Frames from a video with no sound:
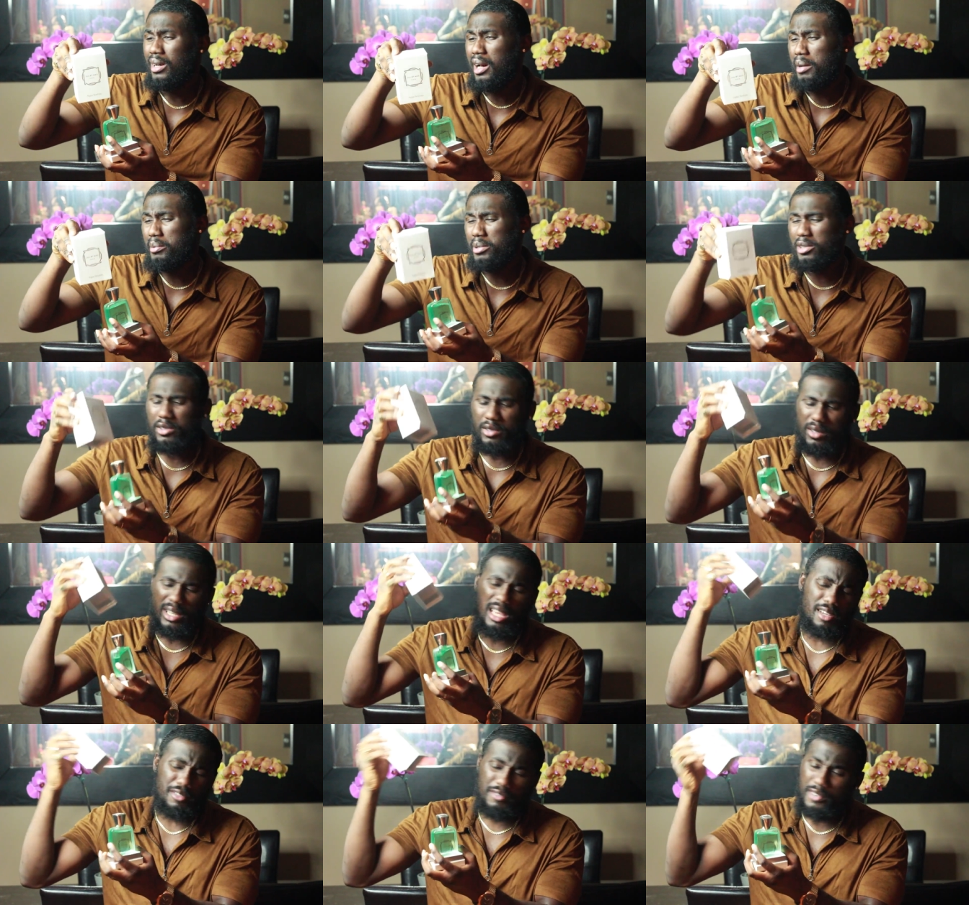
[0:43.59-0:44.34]
I
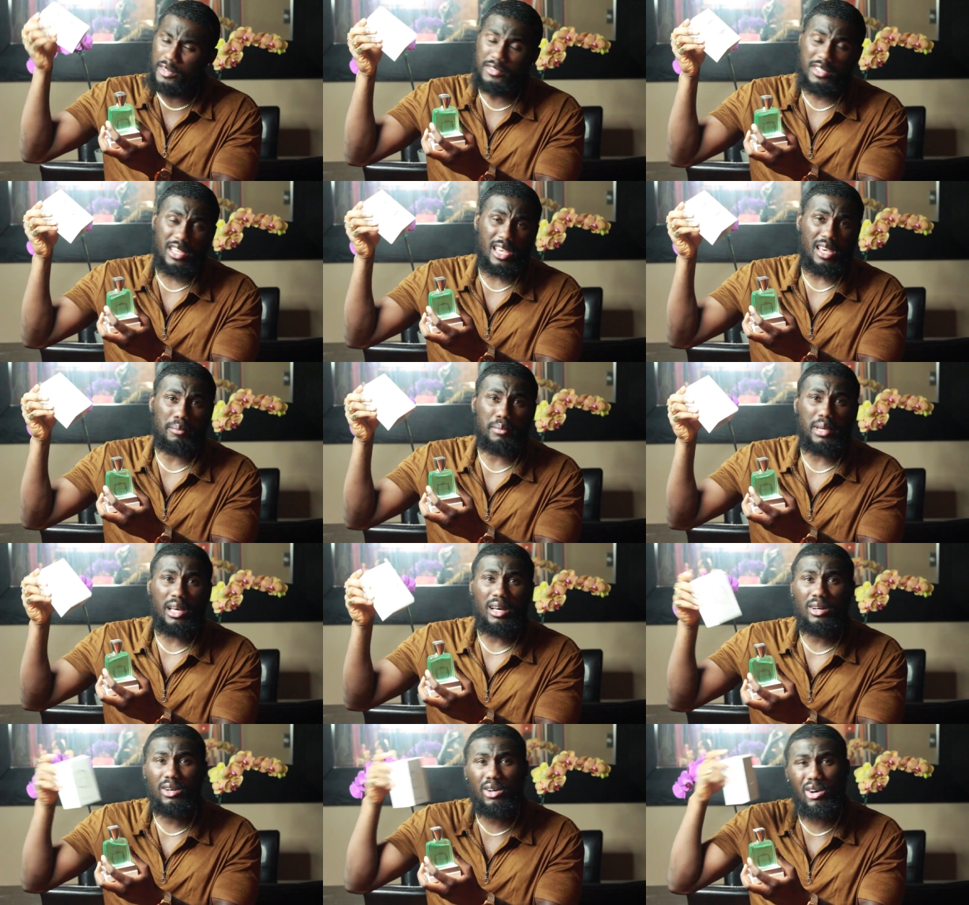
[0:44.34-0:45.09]
believe, yeah, 50
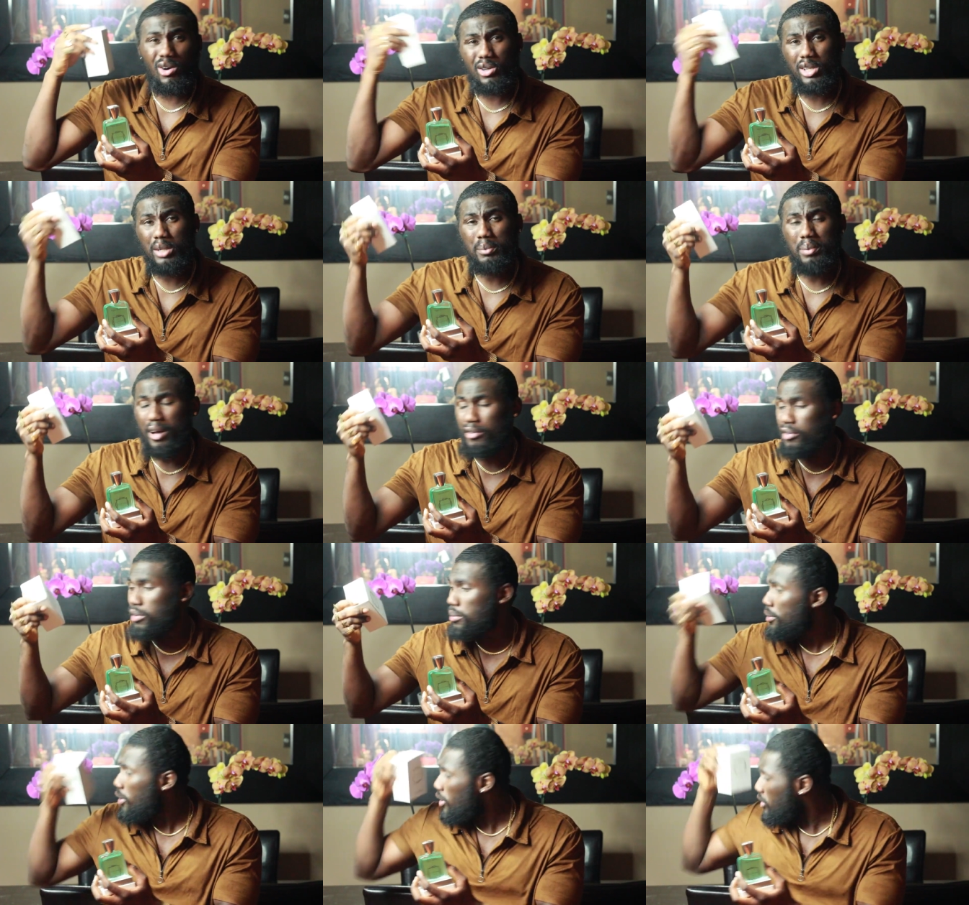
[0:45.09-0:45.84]
ml eau de
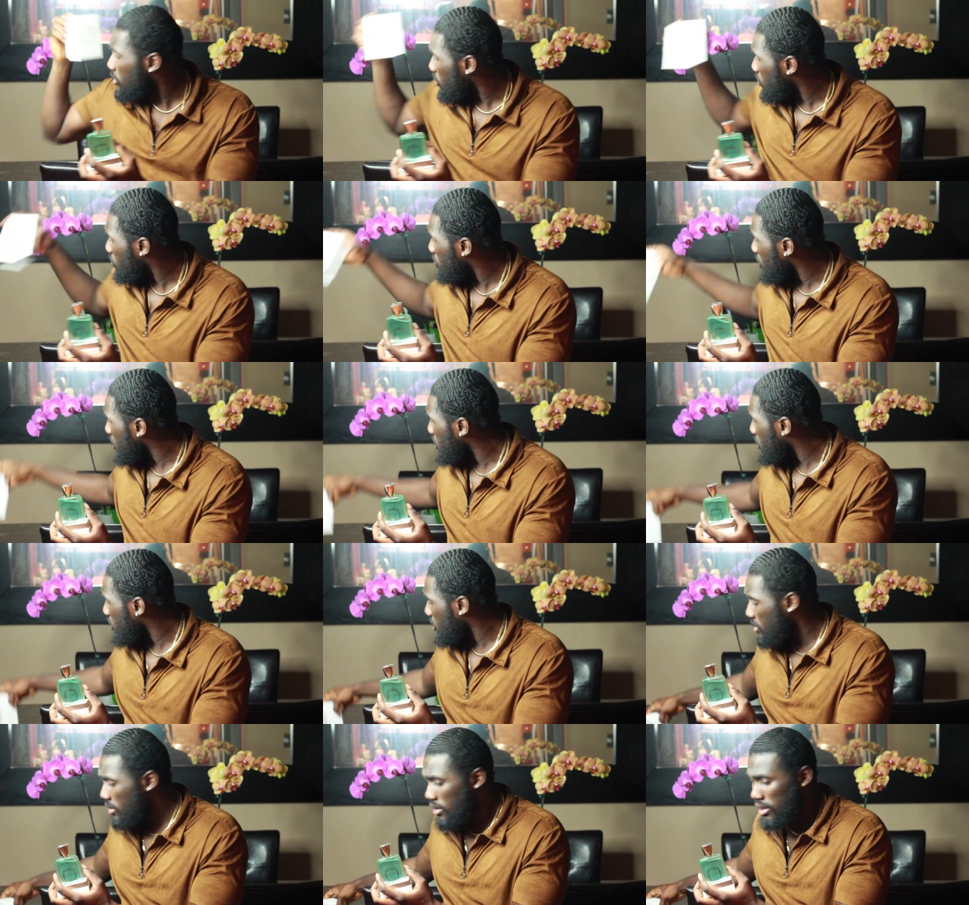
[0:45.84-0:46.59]
parfum
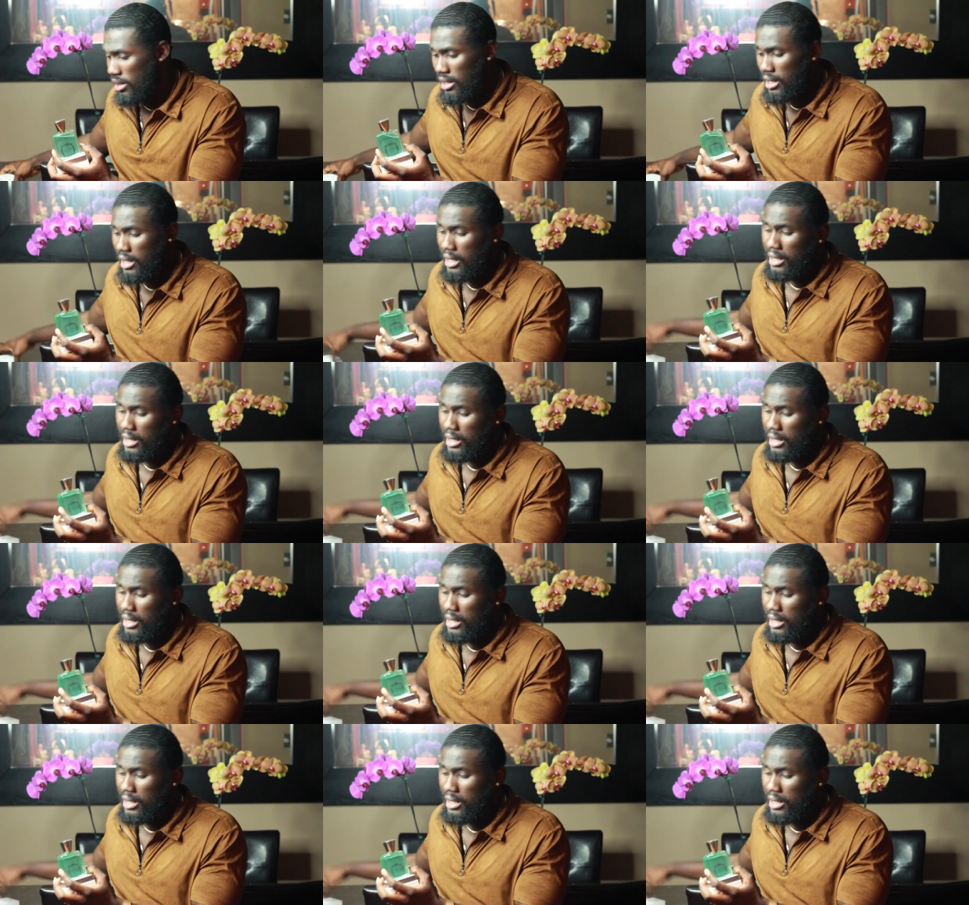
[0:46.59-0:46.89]
concentration.